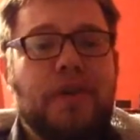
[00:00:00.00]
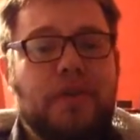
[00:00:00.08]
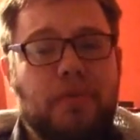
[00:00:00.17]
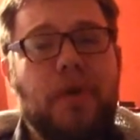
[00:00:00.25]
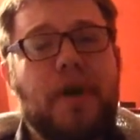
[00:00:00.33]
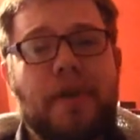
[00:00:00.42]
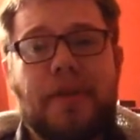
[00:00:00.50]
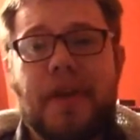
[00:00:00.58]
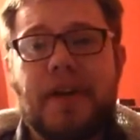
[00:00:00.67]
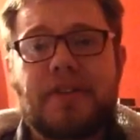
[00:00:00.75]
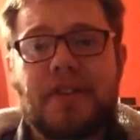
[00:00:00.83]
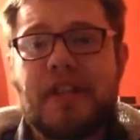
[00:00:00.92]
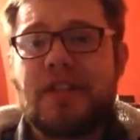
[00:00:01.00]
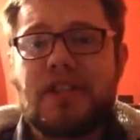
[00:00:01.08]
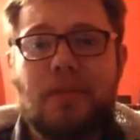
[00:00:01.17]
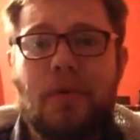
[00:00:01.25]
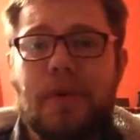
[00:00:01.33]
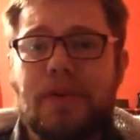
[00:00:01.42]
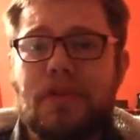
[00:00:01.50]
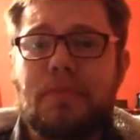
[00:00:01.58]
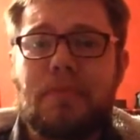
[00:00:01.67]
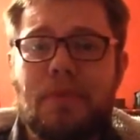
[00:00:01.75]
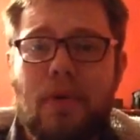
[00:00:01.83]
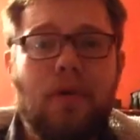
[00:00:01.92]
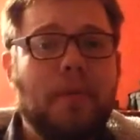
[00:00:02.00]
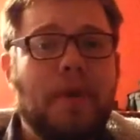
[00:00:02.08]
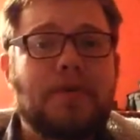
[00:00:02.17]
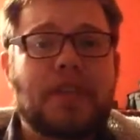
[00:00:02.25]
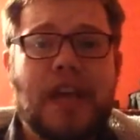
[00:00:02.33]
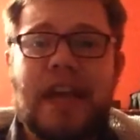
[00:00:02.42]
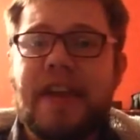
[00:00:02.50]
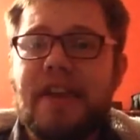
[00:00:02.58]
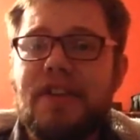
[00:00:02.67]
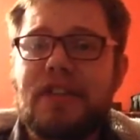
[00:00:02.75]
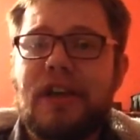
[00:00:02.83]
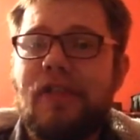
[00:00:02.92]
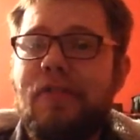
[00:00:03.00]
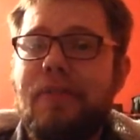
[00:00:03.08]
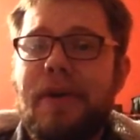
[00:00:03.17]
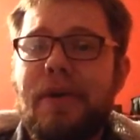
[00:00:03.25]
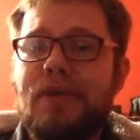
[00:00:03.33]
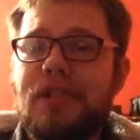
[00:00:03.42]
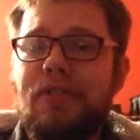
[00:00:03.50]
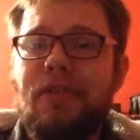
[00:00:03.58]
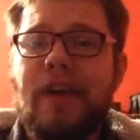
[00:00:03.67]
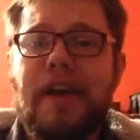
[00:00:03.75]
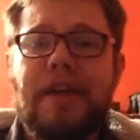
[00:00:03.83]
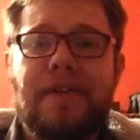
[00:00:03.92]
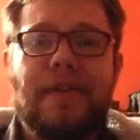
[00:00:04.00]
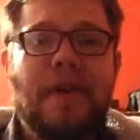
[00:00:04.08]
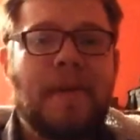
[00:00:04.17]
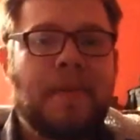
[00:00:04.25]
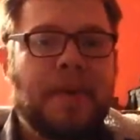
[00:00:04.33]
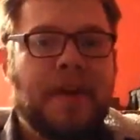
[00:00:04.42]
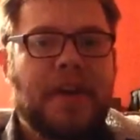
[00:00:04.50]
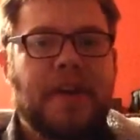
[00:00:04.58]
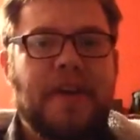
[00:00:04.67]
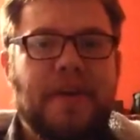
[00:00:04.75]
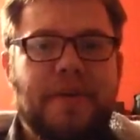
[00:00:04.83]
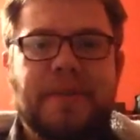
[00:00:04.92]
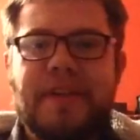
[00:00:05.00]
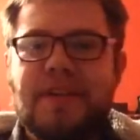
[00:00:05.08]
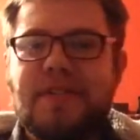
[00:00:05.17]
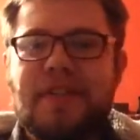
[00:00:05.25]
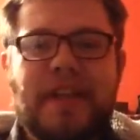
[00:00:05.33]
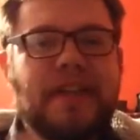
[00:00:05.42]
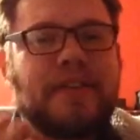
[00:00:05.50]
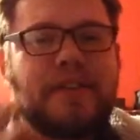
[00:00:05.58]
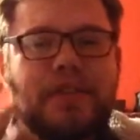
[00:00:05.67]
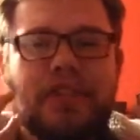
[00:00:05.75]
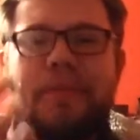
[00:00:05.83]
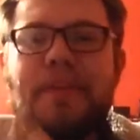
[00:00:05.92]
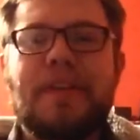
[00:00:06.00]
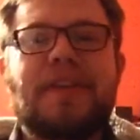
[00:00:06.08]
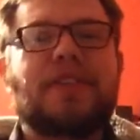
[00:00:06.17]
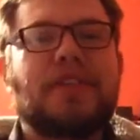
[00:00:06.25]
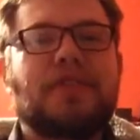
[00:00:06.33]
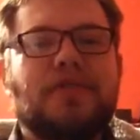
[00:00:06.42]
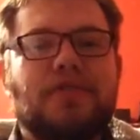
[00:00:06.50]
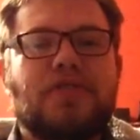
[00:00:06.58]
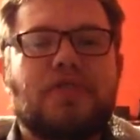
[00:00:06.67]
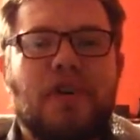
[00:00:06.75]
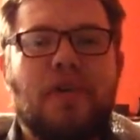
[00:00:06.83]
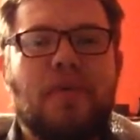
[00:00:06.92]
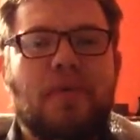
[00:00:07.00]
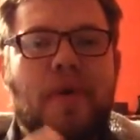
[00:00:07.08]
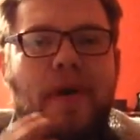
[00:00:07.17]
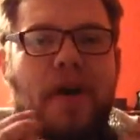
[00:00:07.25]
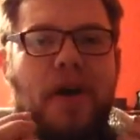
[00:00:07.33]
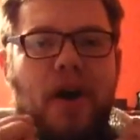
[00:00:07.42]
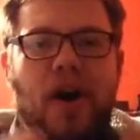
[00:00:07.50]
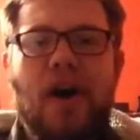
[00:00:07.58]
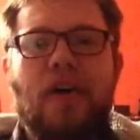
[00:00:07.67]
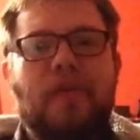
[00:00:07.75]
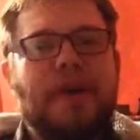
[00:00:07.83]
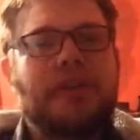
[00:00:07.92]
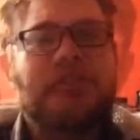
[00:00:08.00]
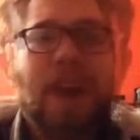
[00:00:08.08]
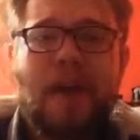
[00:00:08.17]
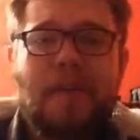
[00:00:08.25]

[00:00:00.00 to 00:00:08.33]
the right things, and then she winds up almost killing herself because of it. And you know, this, the, some of this is just so heart-wrenching.